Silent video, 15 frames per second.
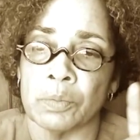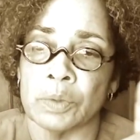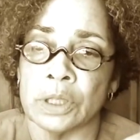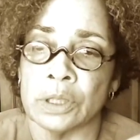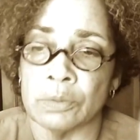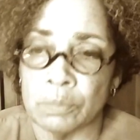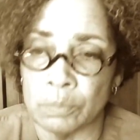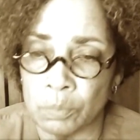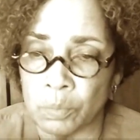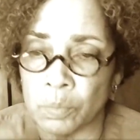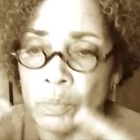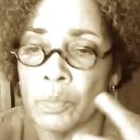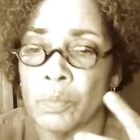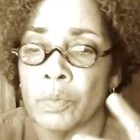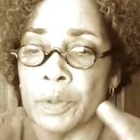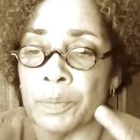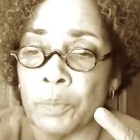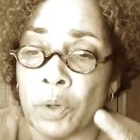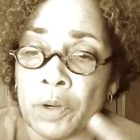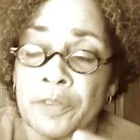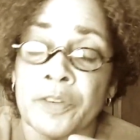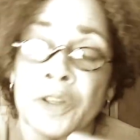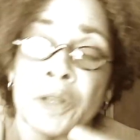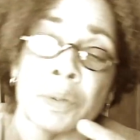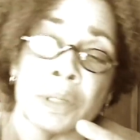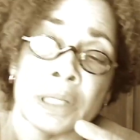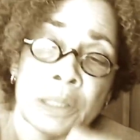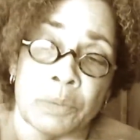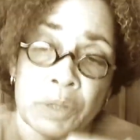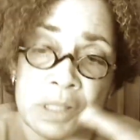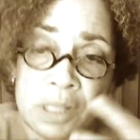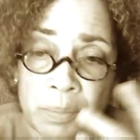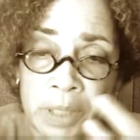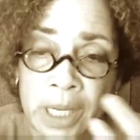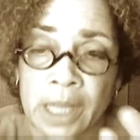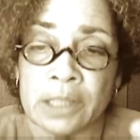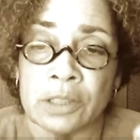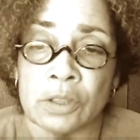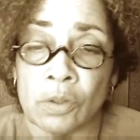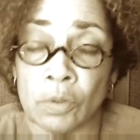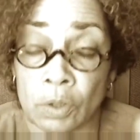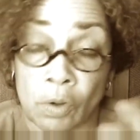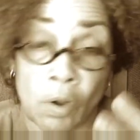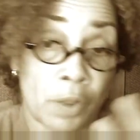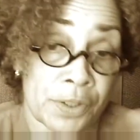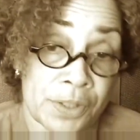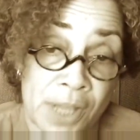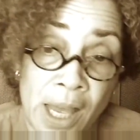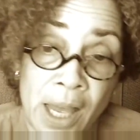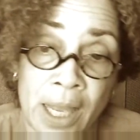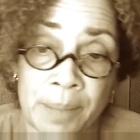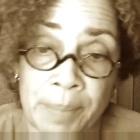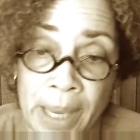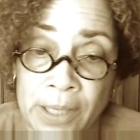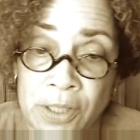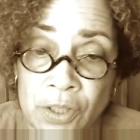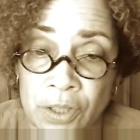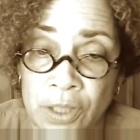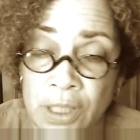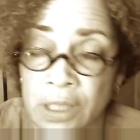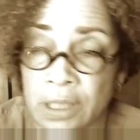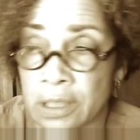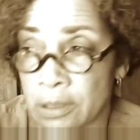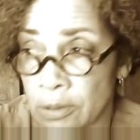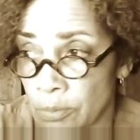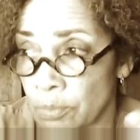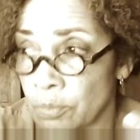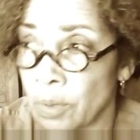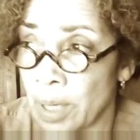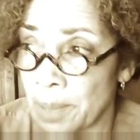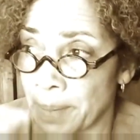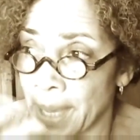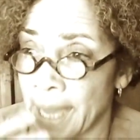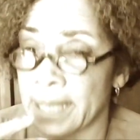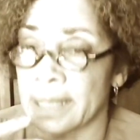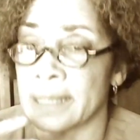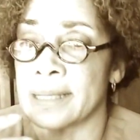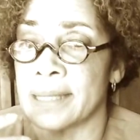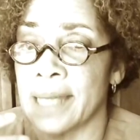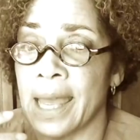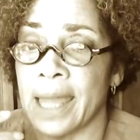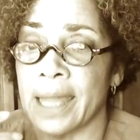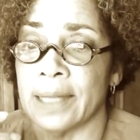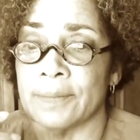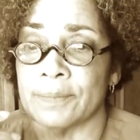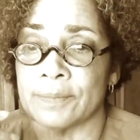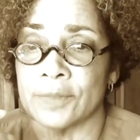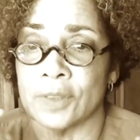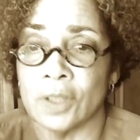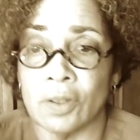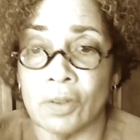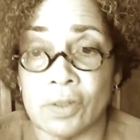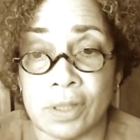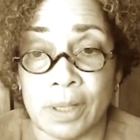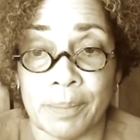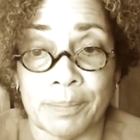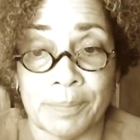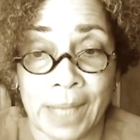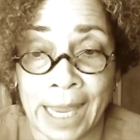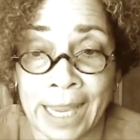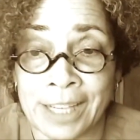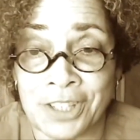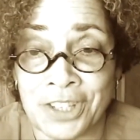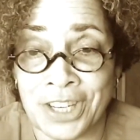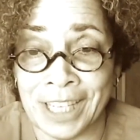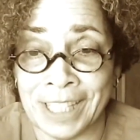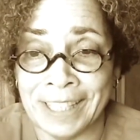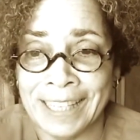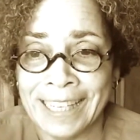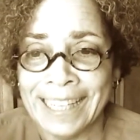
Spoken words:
we more frequently when someone had, or all the time actually, way back in the day, because I'm ancient.